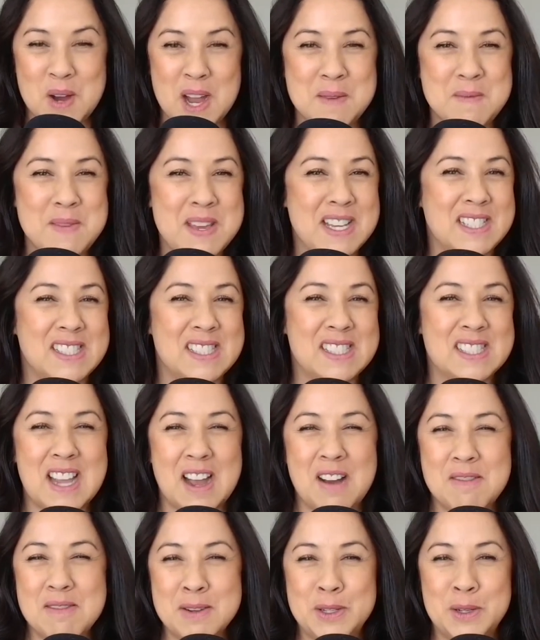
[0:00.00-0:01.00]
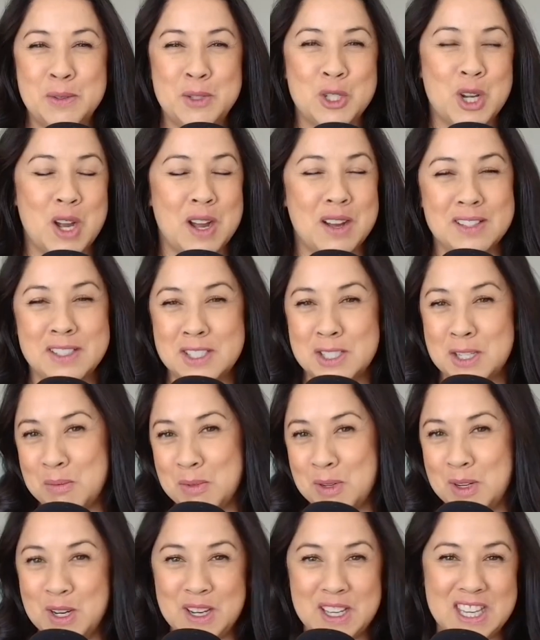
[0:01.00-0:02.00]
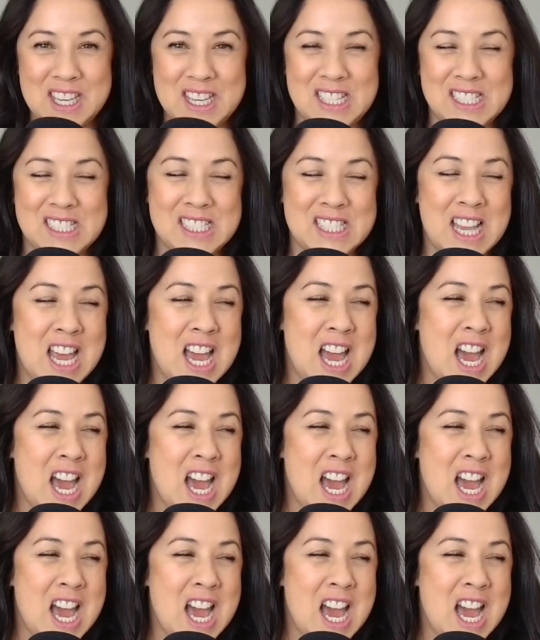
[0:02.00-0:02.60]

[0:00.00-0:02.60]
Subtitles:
I make sourdough chocolate chip cookies.